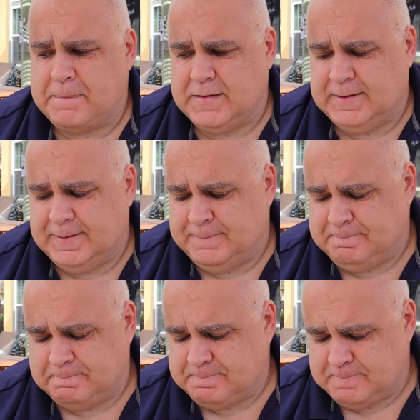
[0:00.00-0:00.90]

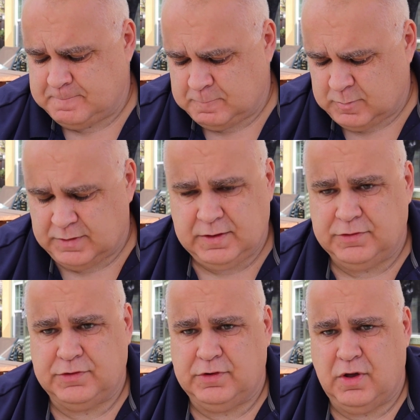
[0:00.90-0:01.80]

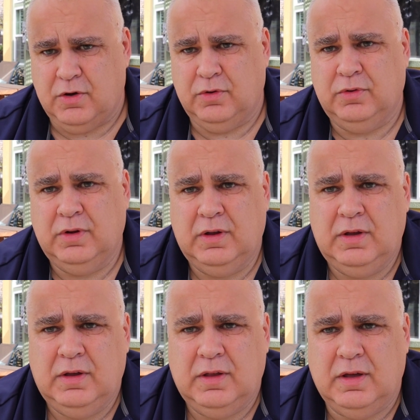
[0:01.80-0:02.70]
There's no
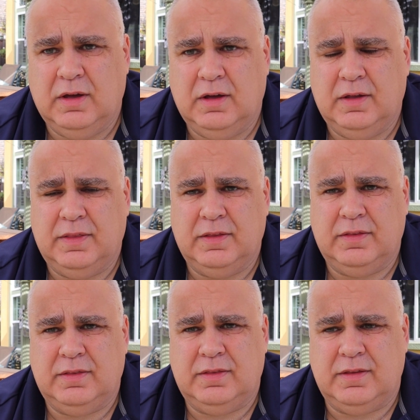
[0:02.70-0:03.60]

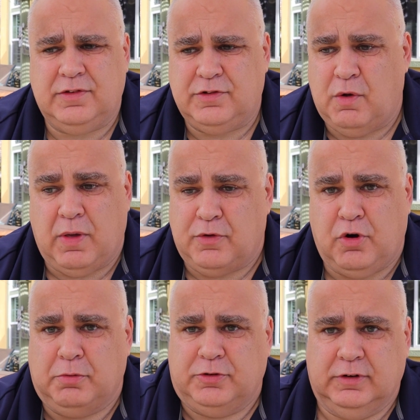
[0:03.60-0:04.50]

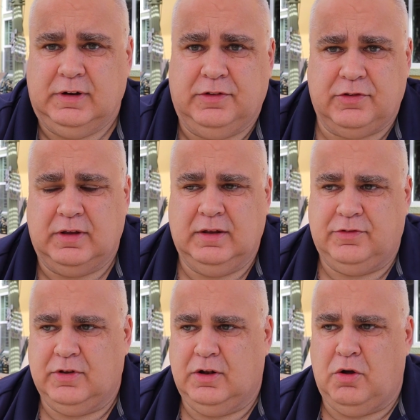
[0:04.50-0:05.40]
other option.
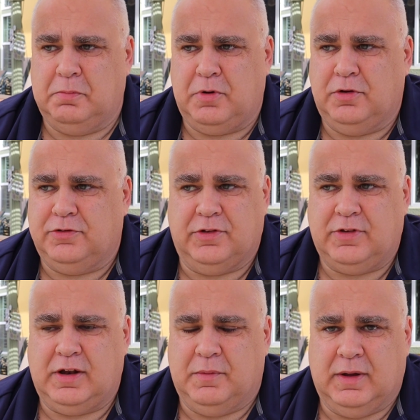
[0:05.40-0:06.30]
It's a long
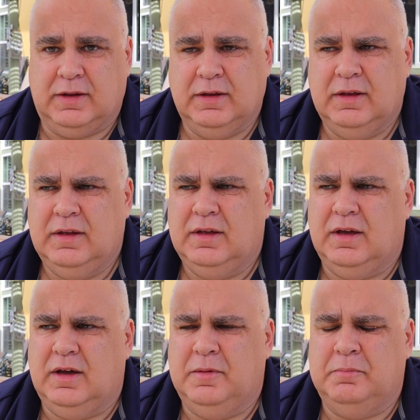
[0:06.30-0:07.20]
process anyway.
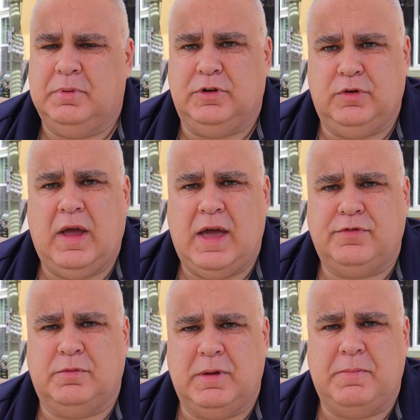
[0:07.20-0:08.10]
But you
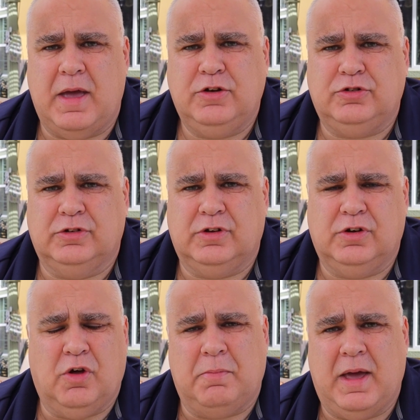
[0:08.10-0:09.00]
have to be patient
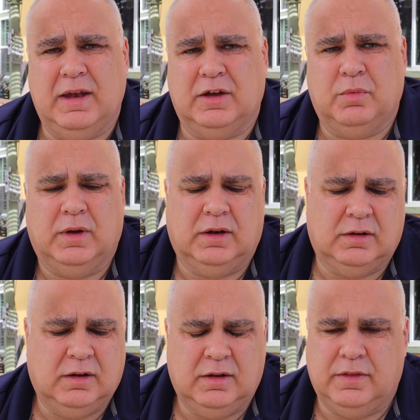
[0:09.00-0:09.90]
and not panic
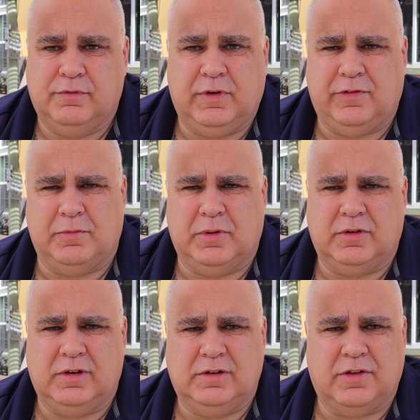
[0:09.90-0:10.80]
when the visa
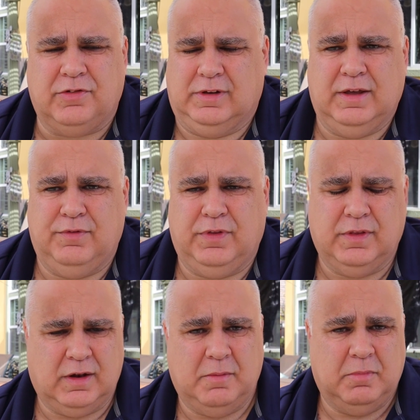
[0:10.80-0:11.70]
bulletin doesn't give you
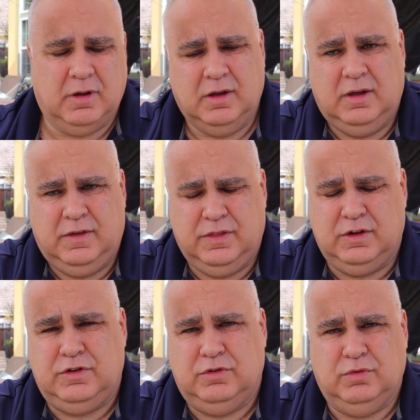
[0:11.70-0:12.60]
the number
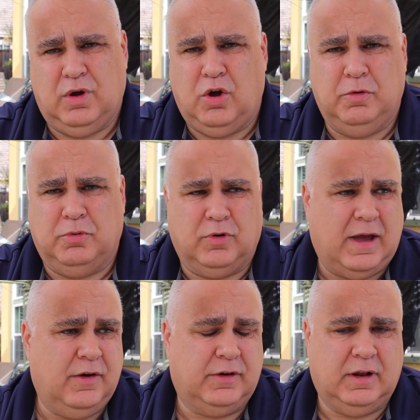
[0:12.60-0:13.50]
that you hope or
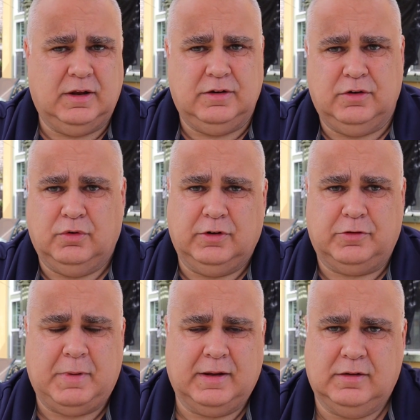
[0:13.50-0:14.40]
calculated or
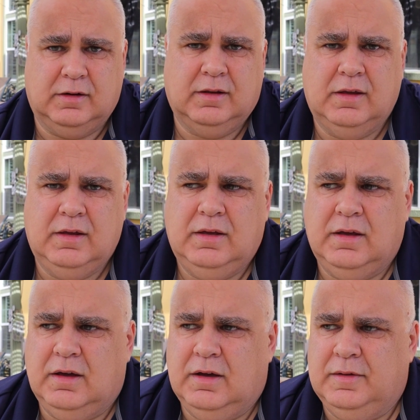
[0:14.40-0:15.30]
expected.
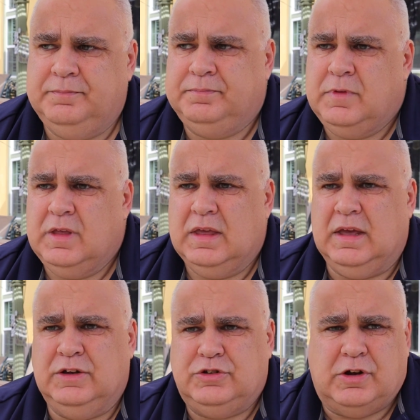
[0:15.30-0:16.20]

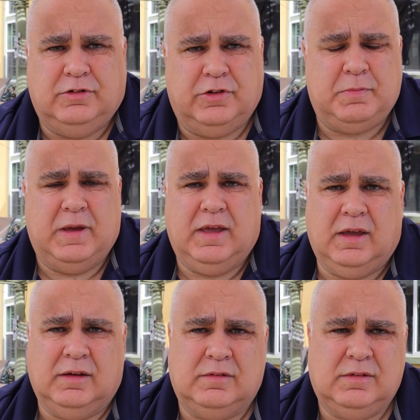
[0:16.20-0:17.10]
And generally
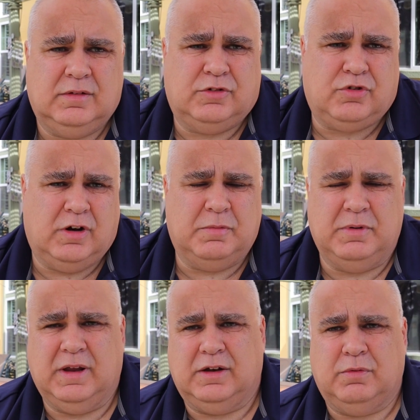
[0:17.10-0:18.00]
speaking, trying to
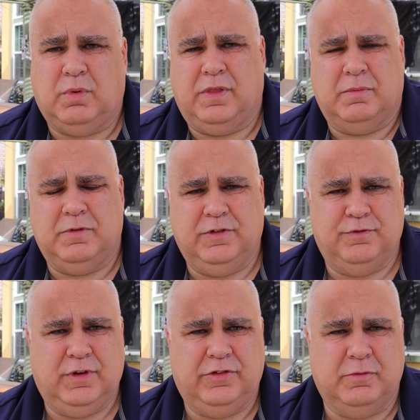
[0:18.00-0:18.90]
predict what the
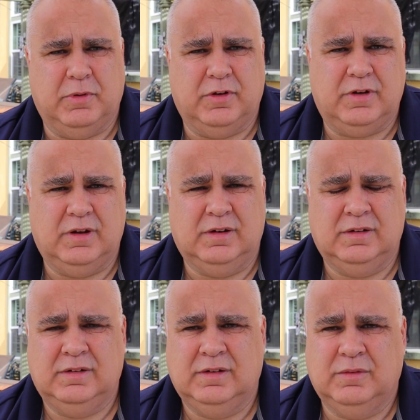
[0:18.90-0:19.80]
visa
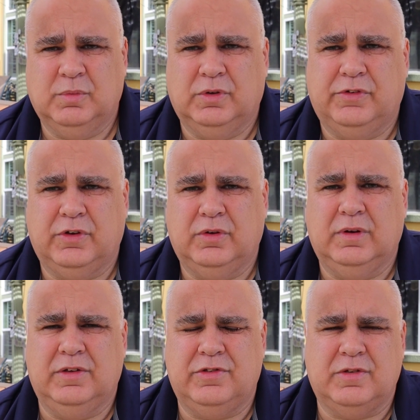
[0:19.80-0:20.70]
bulletin will
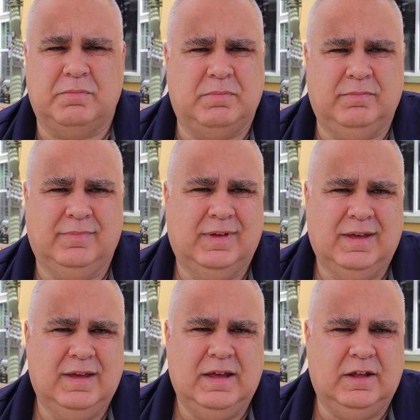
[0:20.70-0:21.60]
do is
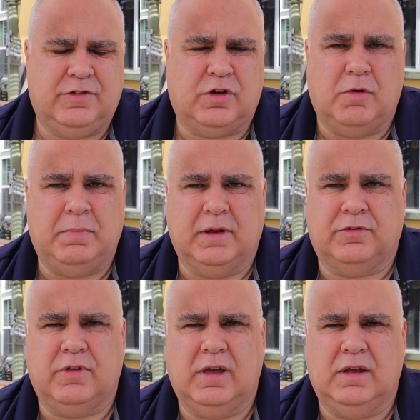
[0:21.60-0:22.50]
it's a
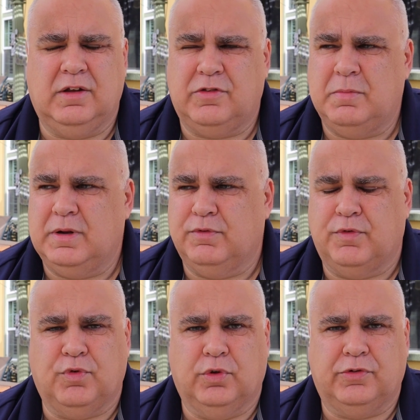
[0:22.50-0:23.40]
complex thing, and it's a bit of a
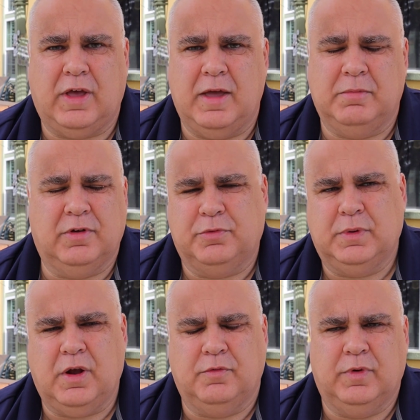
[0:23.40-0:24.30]
fool's game because
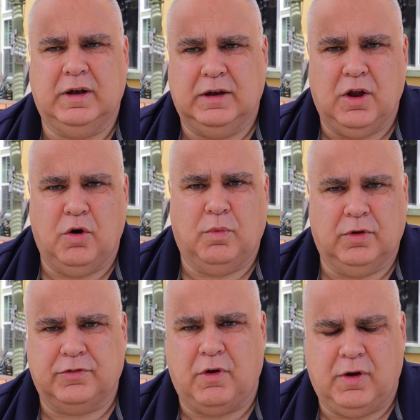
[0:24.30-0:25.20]
we don't really know
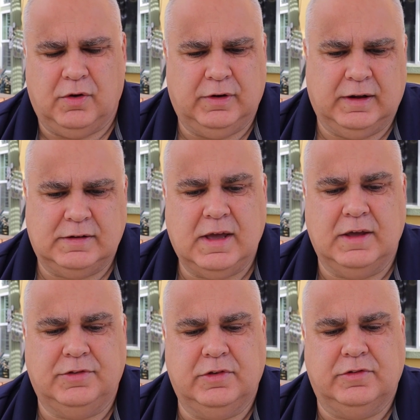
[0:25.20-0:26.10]
what's going on at
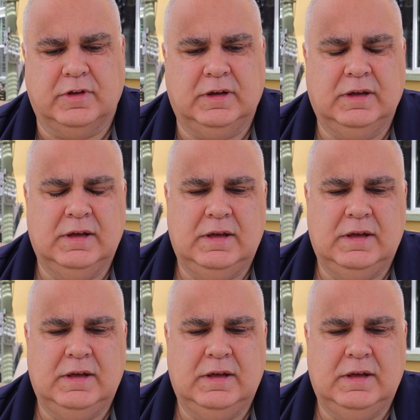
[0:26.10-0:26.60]
KCC.